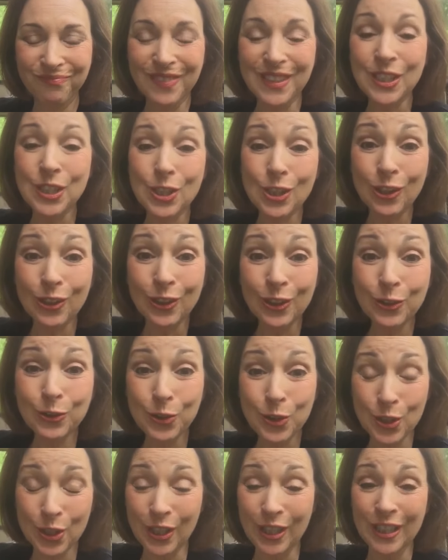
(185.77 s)
the
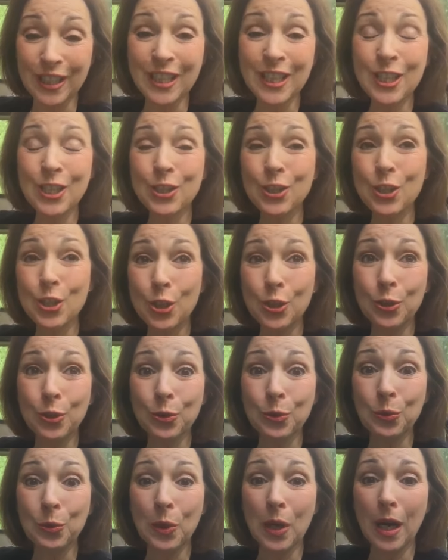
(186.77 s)
solution
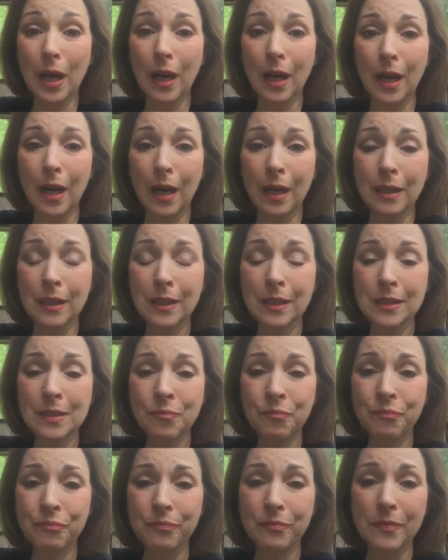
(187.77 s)
to uh,
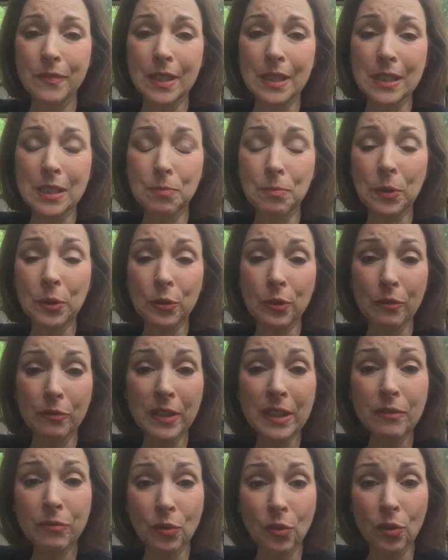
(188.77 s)
the spirit of
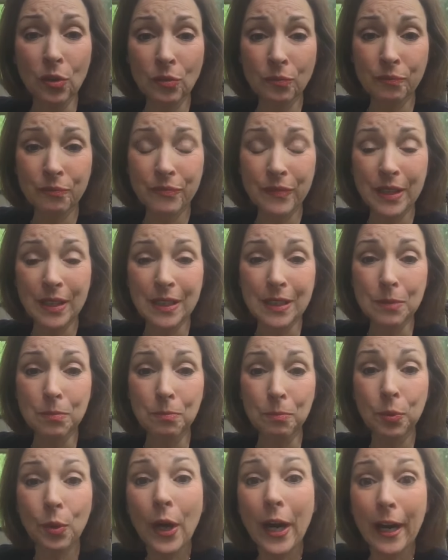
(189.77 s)
evil is
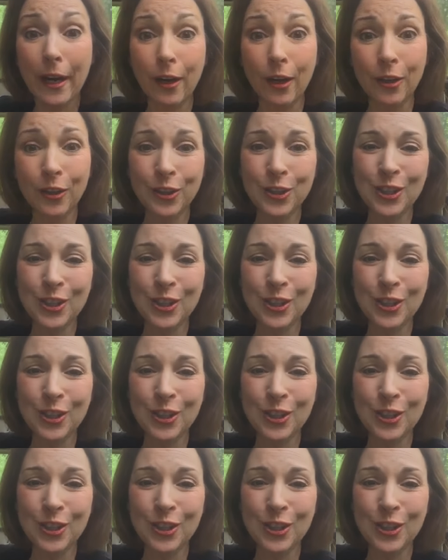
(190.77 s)
prayer.